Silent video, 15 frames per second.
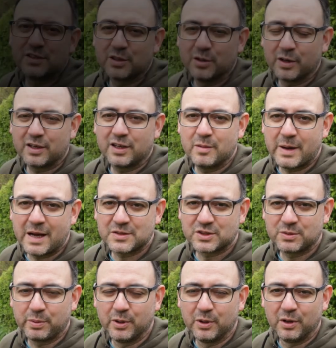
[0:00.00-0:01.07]
Talking about
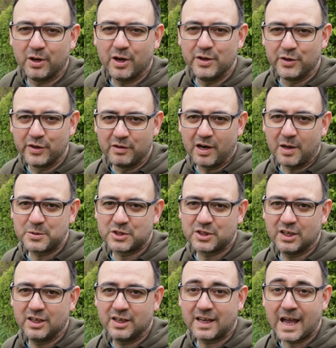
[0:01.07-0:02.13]
support, another
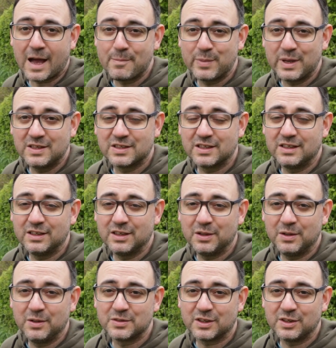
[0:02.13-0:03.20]
option can be to
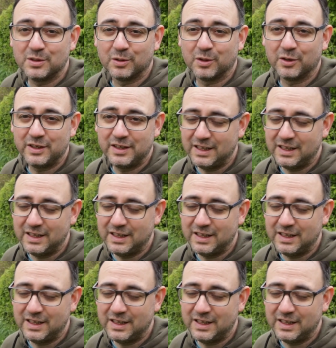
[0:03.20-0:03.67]
use your